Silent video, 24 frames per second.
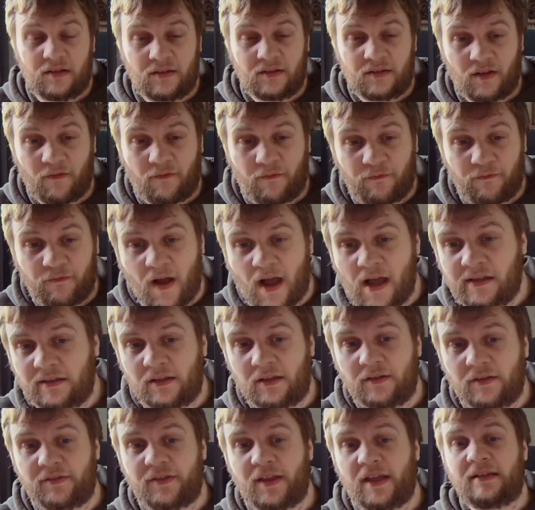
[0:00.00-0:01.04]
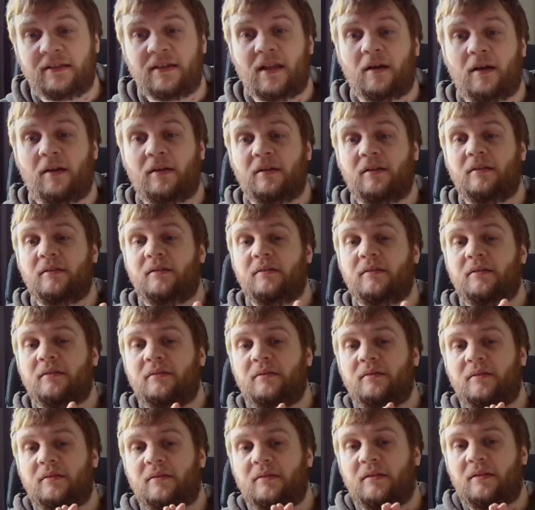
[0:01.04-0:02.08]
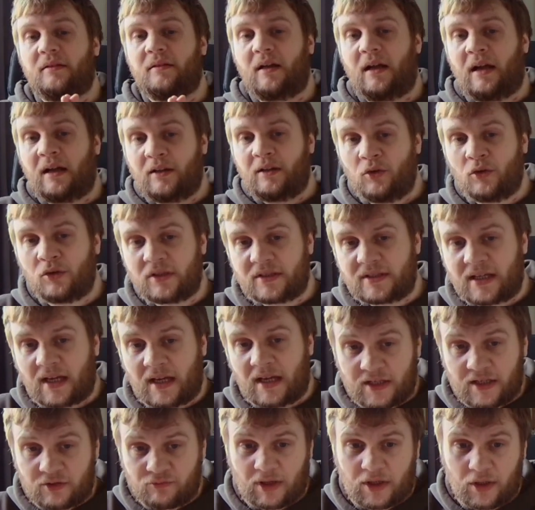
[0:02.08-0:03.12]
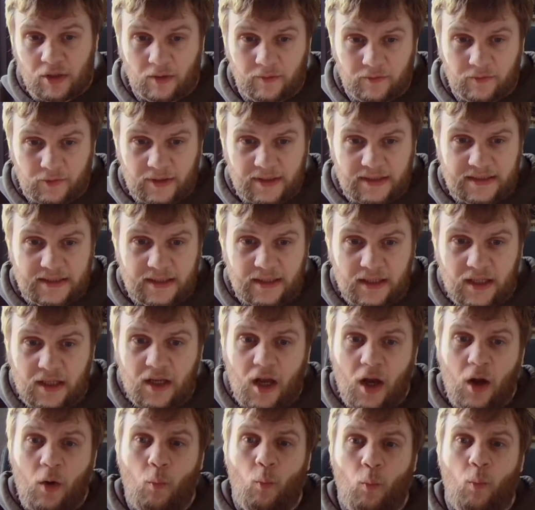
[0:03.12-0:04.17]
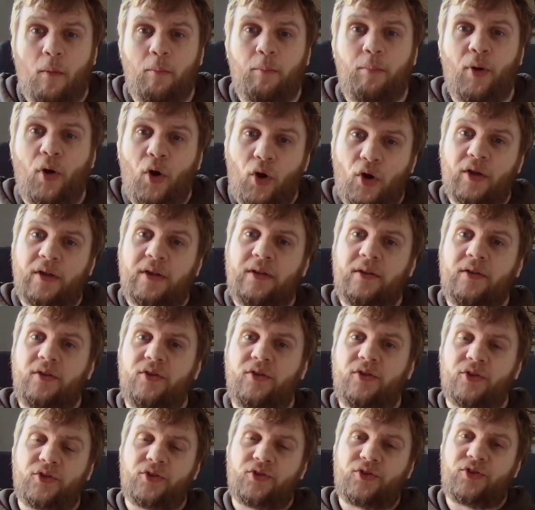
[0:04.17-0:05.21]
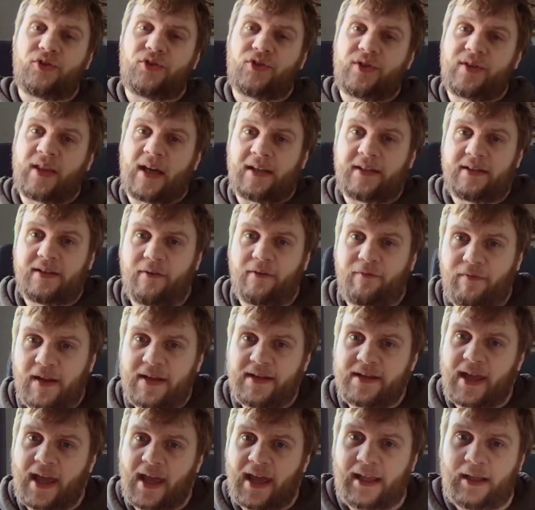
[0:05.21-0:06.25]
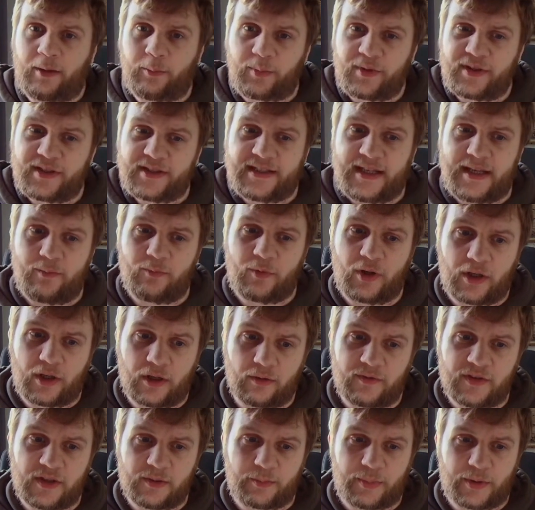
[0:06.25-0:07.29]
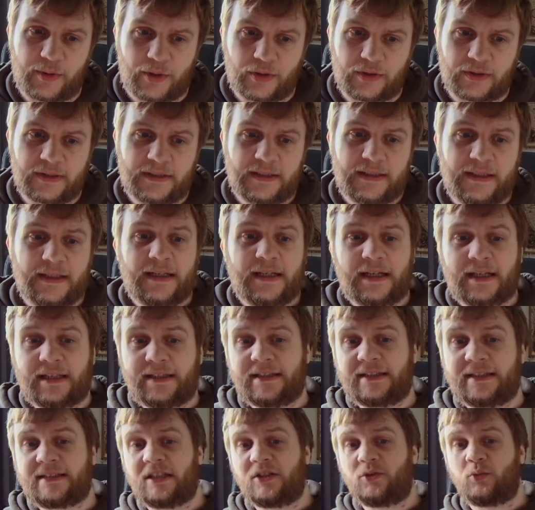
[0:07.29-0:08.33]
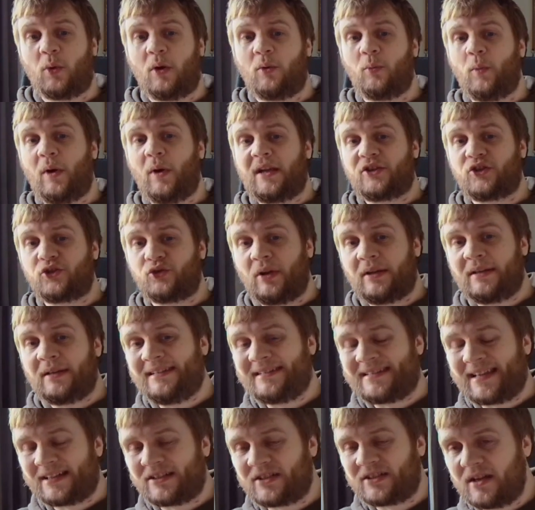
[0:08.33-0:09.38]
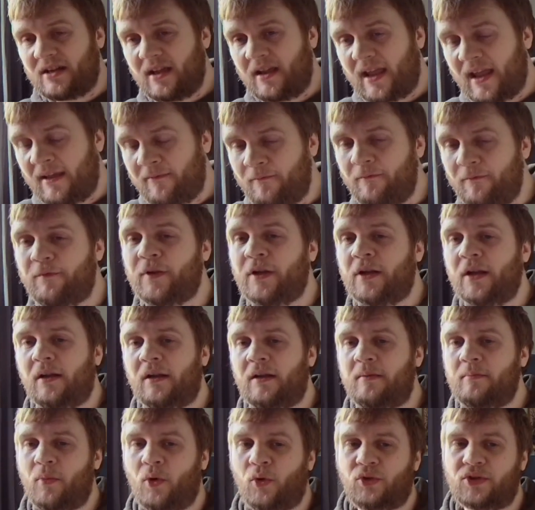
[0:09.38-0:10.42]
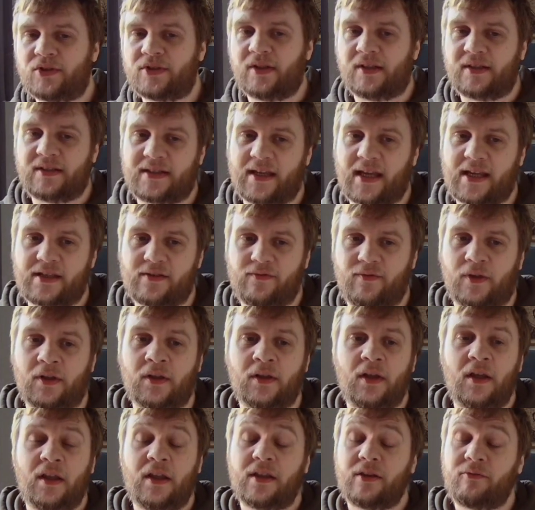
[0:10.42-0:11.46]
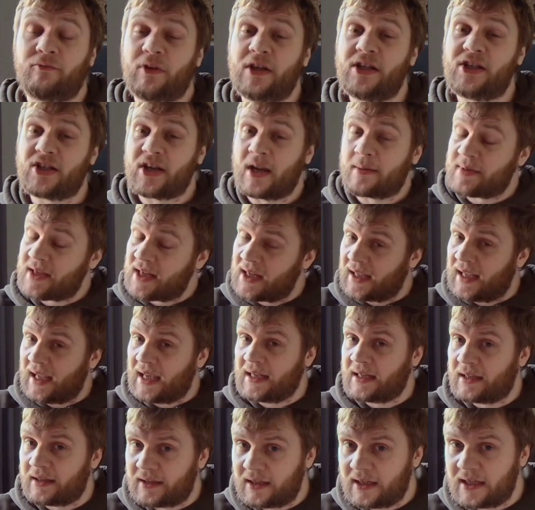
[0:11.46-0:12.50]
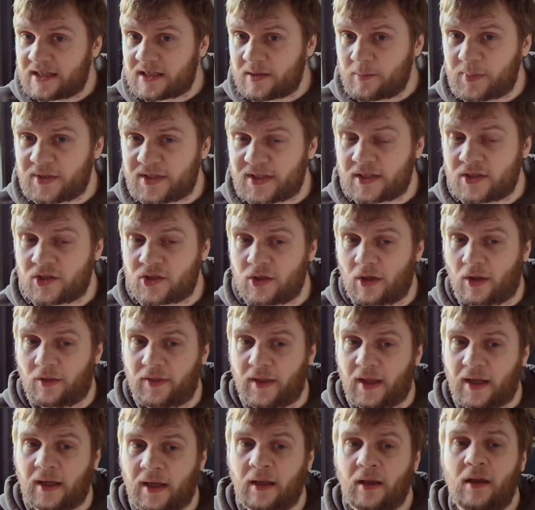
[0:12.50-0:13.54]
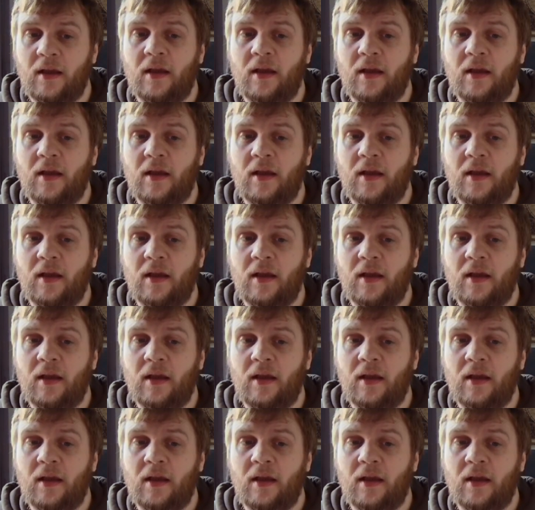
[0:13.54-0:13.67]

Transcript: the final thing that I looked at is recoveries. At what point does that defender help the team recover the ball? And this is one where Trent is actually infinitely more successful than Reece James. And again, I think it's a positional thing,